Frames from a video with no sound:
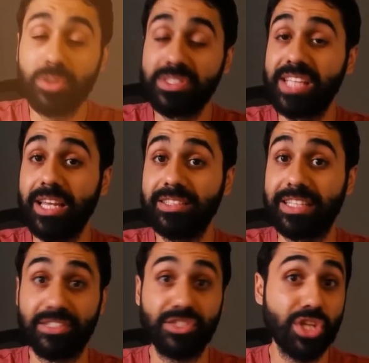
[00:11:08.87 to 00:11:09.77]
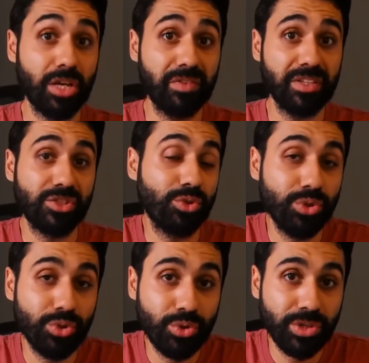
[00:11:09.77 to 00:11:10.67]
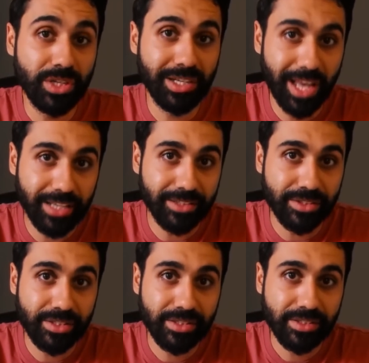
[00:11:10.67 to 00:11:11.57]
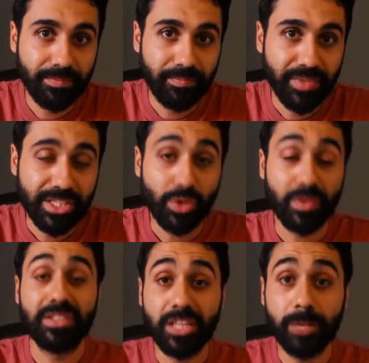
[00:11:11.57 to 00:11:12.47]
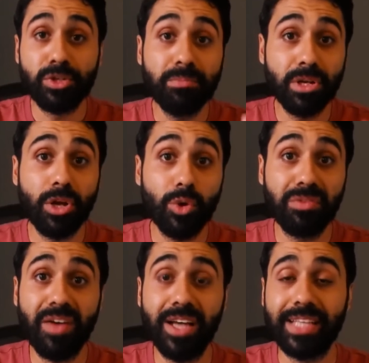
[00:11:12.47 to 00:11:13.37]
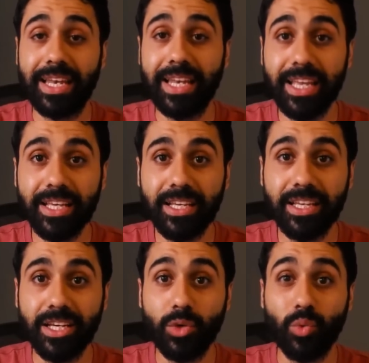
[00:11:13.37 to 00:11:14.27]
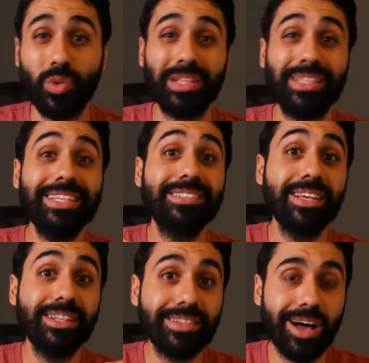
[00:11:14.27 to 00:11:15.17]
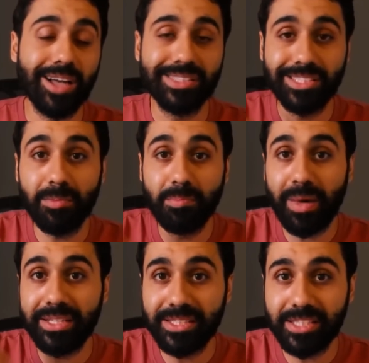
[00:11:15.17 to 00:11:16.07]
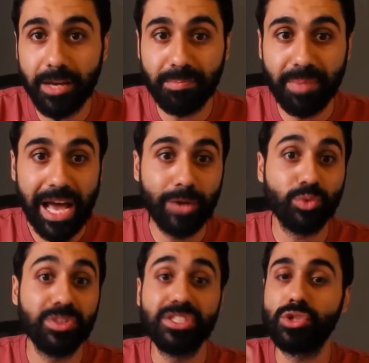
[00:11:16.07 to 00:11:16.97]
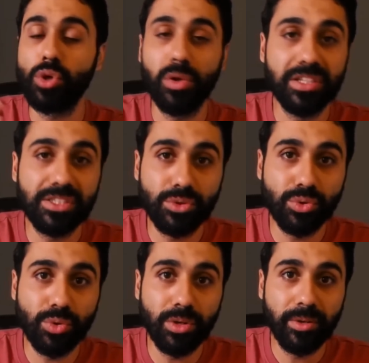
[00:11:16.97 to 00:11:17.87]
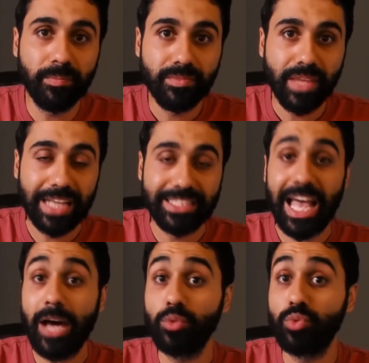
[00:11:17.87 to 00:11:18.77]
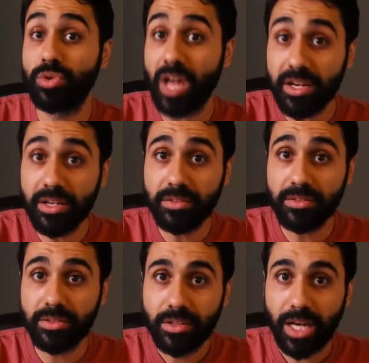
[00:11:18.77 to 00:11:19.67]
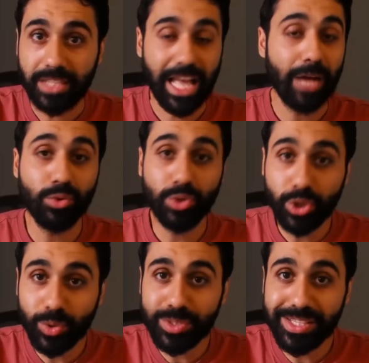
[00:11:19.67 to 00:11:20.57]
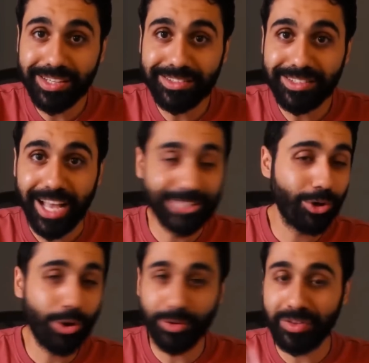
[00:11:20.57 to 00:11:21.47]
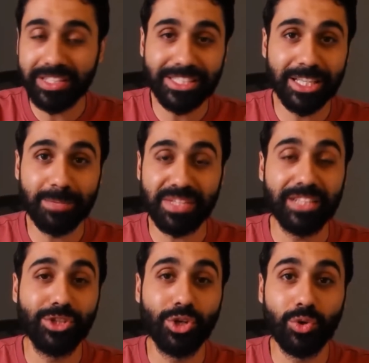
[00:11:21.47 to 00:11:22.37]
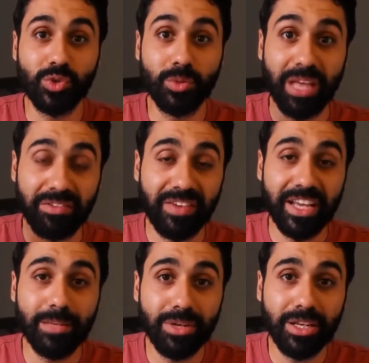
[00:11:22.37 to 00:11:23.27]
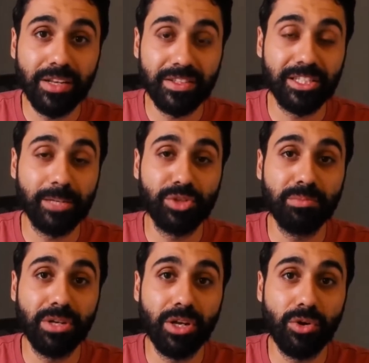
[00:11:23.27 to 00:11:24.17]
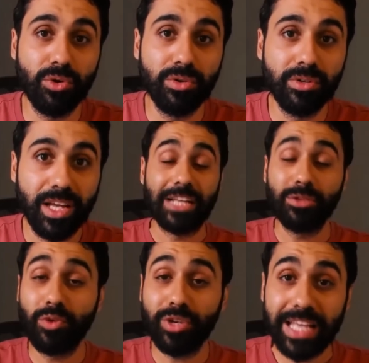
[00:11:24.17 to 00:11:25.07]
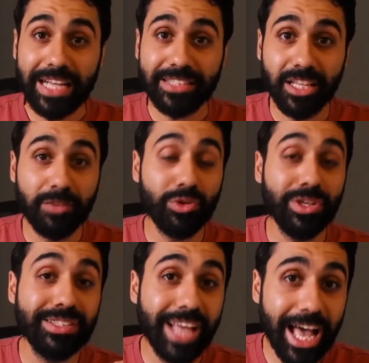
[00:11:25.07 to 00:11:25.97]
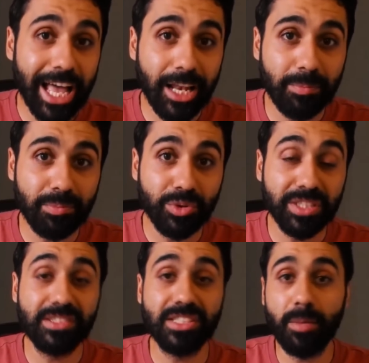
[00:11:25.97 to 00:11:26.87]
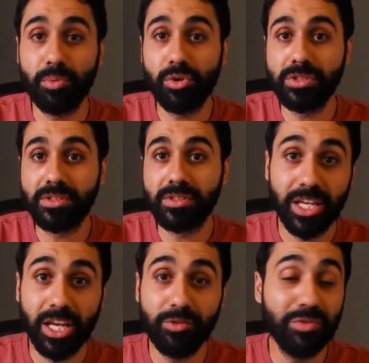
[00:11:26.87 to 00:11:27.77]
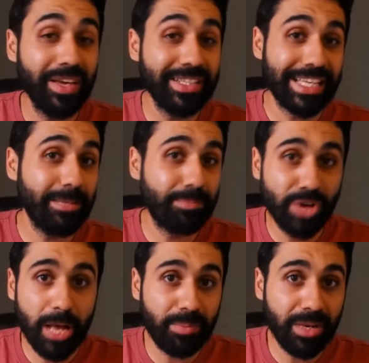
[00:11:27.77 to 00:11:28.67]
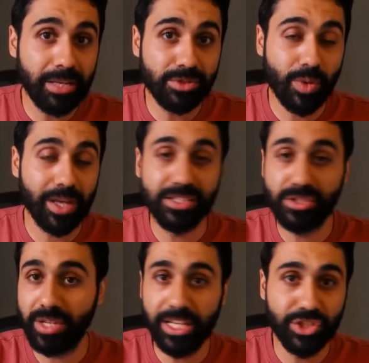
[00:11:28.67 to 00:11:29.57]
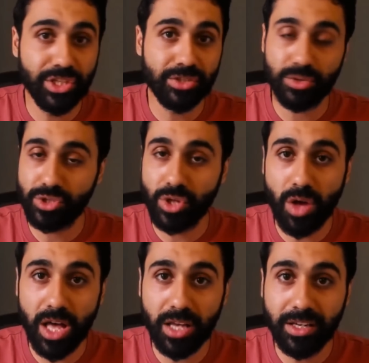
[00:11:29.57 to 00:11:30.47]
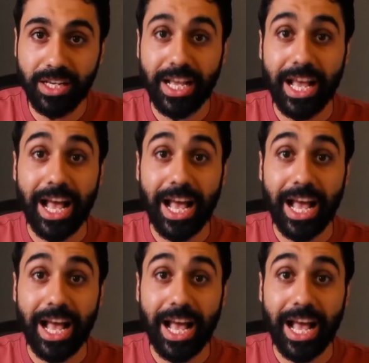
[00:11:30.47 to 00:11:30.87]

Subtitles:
or sell it as a service to your clients. So in the description below, you'll find a link with a detailed guide, step by step, how to install this tool and how to run it and how to use it. And all these tips and codes will be available in the description below. And don't forget, if you need help, you need support, if you face any problems while installations or so on,